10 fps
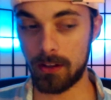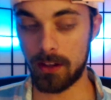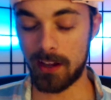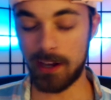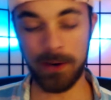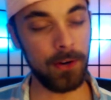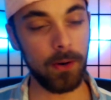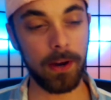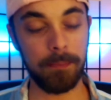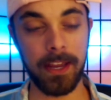I don't
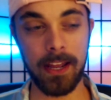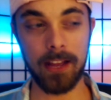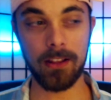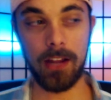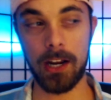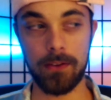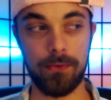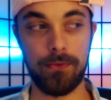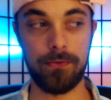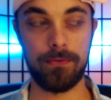know, I'm getting a lot of
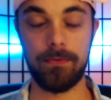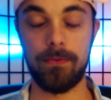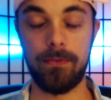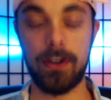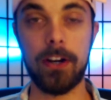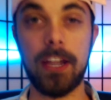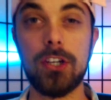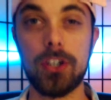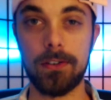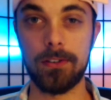
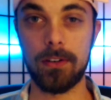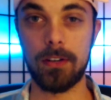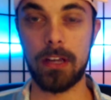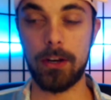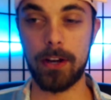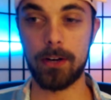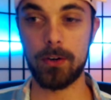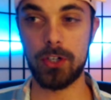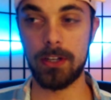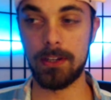variation in your
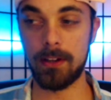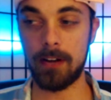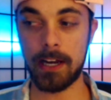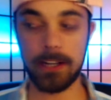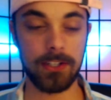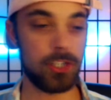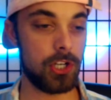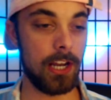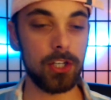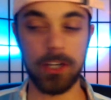energy. A lot is
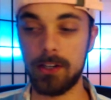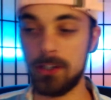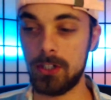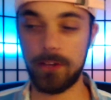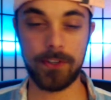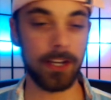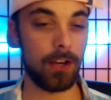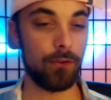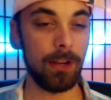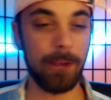changing and shifting
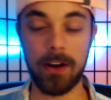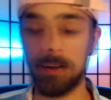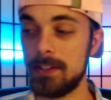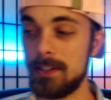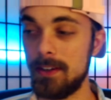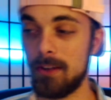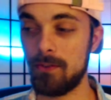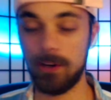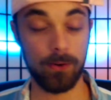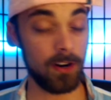and rebalancing and
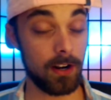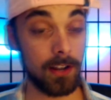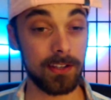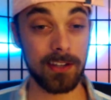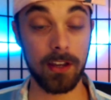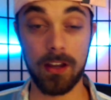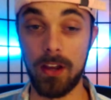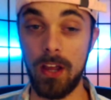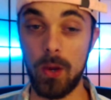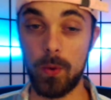reorganizing,
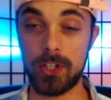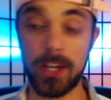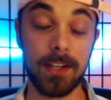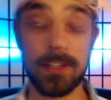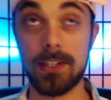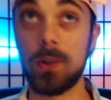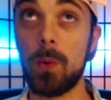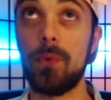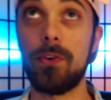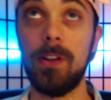which I guess is
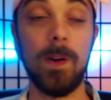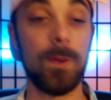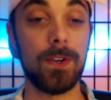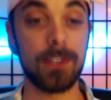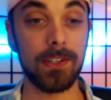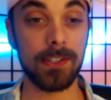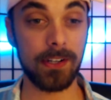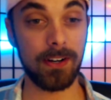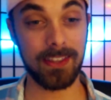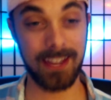normal for Libras
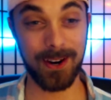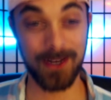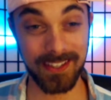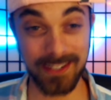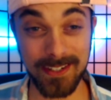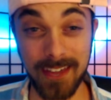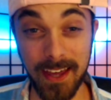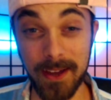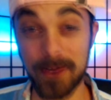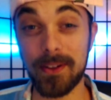considering they are the
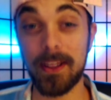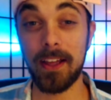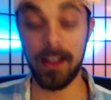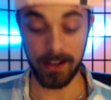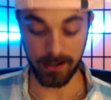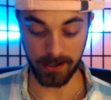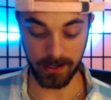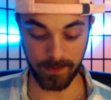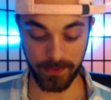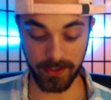scale
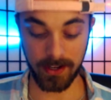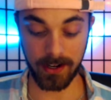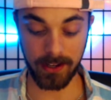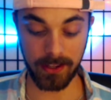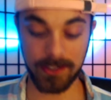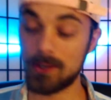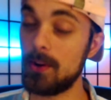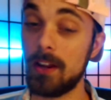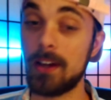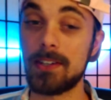on the
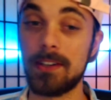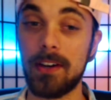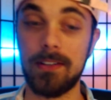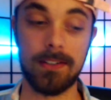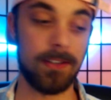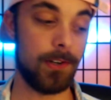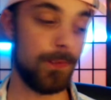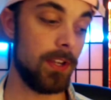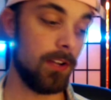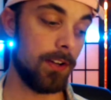zodiac sign.
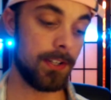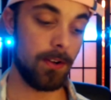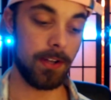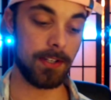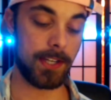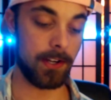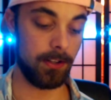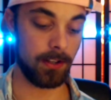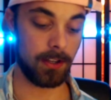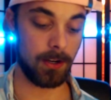So let's go ahead and take a
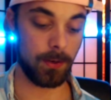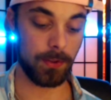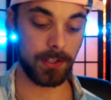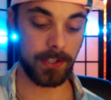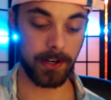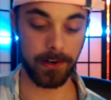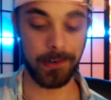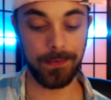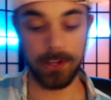look here with the tarot.